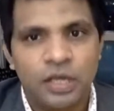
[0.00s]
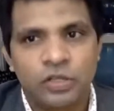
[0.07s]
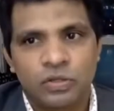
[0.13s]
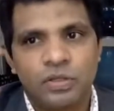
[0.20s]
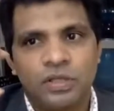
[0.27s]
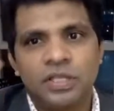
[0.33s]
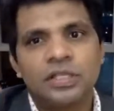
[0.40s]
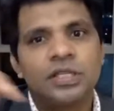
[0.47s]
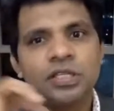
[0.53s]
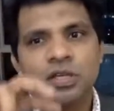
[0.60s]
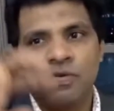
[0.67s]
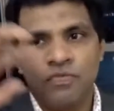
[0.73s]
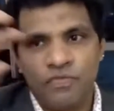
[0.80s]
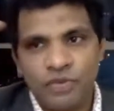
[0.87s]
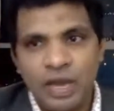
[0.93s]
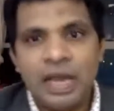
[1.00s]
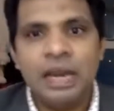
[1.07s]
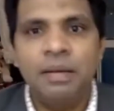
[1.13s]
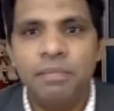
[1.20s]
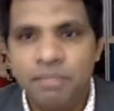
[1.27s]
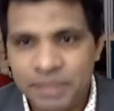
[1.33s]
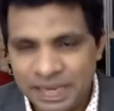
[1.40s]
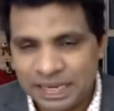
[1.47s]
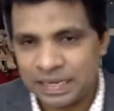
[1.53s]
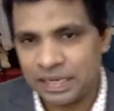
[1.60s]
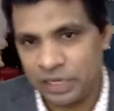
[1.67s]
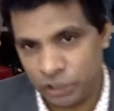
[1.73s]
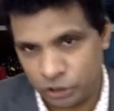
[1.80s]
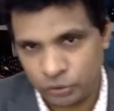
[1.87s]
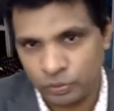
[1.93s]
So this is a very big
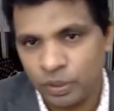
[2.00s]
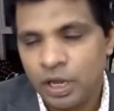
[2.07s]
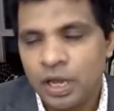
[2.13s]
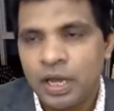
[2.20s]
issue.